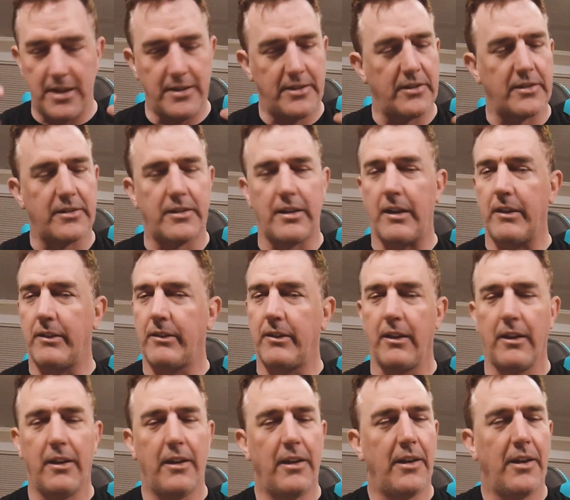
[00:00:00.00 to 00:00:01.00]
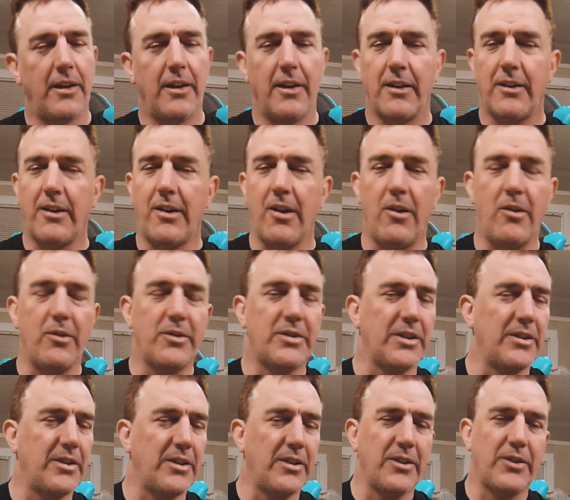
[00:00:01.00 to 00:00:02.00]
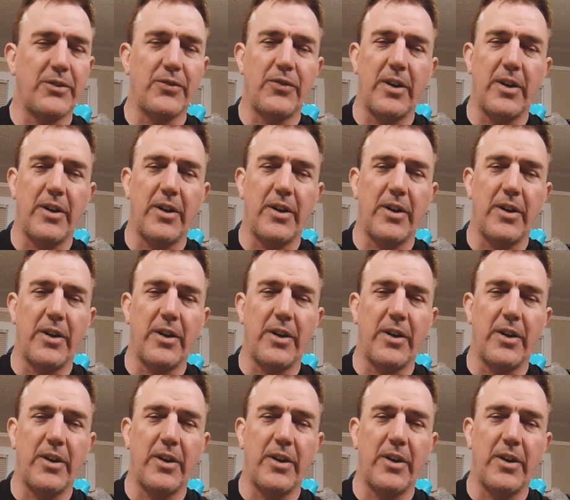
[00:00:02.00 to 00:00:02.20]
And just like goes into this